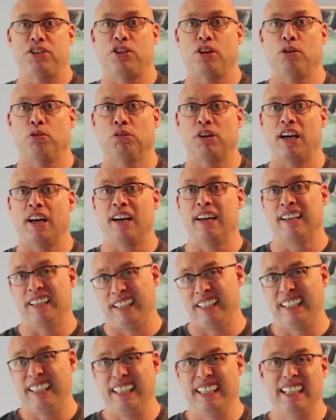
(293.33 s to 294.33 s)
shoulder
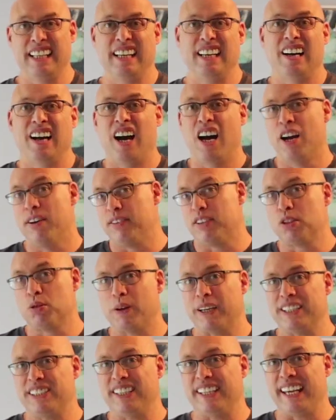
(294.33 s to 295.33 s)
over
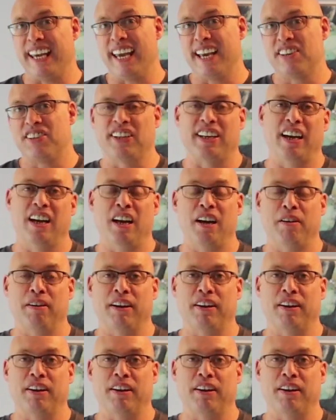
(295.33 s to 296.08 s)
20 years ago,